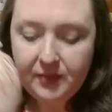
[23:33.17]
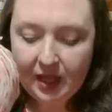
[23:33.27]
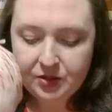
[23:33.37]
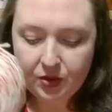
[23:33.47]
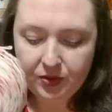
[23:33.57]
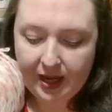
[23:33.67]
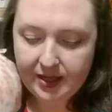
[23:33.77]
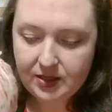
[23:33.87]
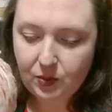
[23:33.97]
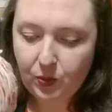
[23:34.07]
So
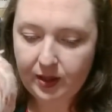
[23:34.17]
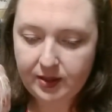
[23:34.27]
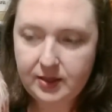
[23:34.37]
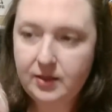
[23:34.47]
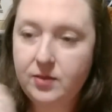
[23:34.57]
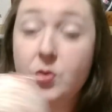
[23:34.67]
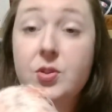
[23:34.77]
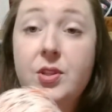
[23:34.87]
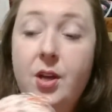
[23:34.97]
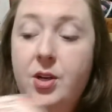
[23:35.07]
those
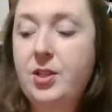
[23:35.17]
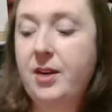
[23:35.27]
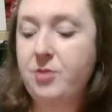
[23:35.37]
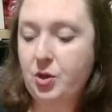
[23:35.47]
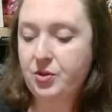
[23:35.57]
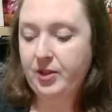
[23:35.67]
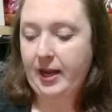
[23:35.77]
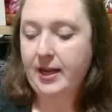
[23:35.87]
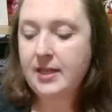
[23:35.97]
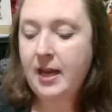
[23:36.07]
are the yarns that I've chose for
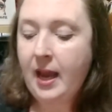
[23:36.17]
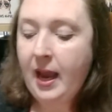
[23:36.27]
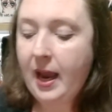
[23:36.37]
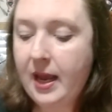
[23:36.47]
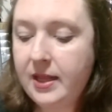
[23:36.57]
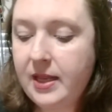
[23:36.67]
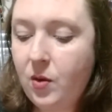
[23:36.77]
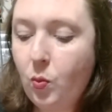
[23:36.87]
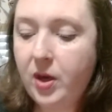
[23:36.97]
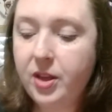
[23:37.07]
that. And
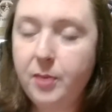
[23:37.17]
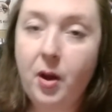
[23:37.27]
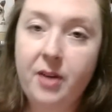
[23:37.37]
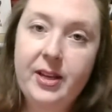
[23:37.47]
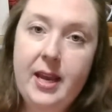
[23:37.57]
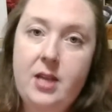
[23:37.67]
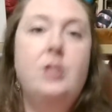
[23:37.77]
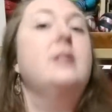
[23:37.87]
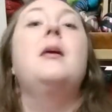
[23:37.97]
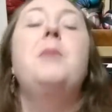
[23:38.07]
then one of the
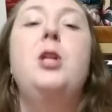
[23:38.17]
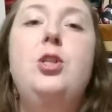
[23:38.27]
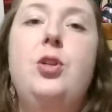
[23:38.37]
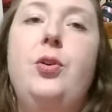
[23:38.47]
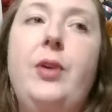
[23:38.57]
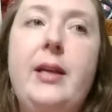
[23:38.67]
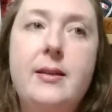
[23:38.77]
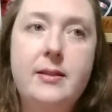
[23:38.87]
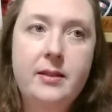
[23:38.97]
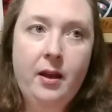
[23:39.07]
modifications I'm going to do
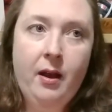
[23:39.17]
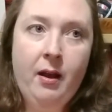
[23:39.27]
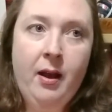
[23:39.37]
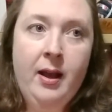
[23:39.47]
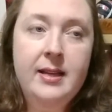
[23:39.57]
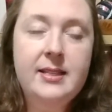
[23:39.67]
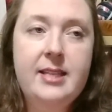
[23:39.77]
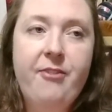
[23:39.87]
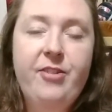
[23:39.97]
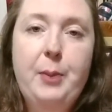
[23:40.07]
is
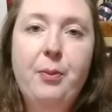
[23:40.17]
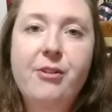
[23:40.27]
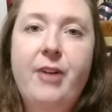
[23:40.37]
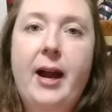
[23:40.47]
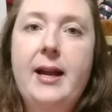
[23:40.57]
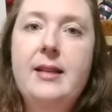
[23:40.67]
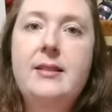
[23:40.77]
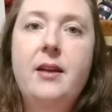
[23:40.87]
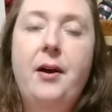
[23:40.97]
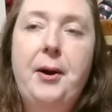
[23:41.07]
Stephanie
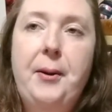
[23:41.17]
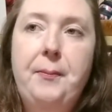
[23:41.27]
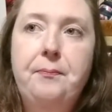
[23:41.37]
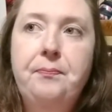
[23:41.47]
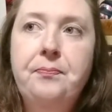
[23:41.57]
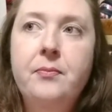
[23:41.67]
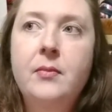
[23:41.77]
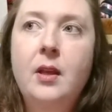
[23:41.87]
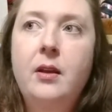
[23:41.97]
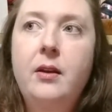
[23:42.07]
provides,
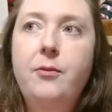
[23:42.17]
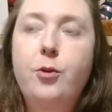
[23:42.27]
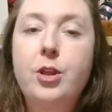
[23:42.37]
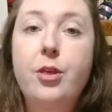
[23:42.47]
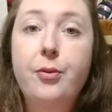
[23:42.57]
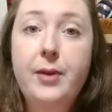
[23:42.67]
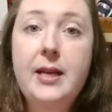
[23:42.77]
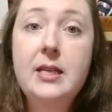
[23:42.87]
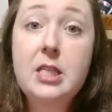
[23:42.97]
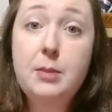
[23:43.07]
for the
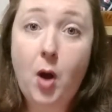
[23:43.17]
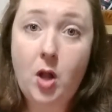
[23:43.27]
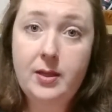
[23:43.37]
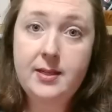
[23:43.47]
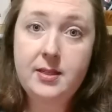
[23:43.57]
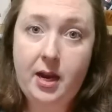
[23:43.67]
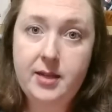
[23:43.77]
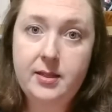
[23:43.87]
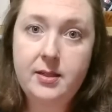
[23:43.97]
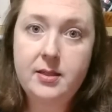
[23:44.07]
3 smallest
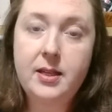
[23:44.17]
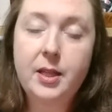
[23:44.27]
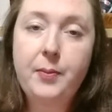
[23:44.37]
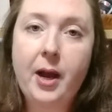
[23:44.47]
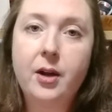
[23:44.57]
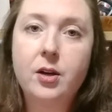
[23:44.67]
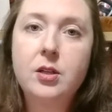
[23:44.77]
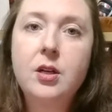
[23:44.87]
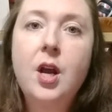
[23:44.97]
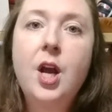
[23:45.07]
sizes in the pattern,
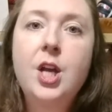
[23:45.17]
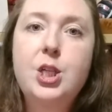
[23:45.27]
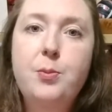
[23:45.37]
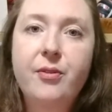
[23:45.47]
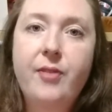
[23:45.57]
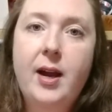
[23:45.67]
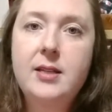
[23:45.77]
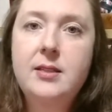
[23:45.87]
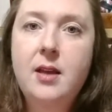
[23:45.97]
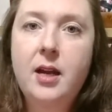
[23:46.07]
she
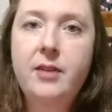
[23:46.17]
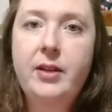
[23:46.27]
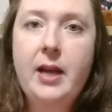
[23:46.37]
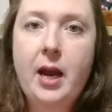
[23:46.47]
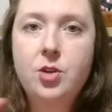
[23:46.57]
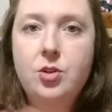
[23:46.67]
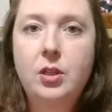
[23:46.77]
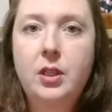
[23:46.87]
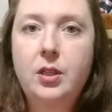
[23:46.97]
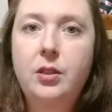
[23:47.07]
provides kind of an extra
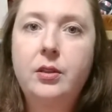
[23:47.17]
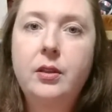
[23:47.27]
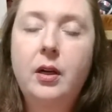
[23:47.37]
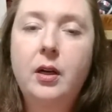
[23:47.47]
little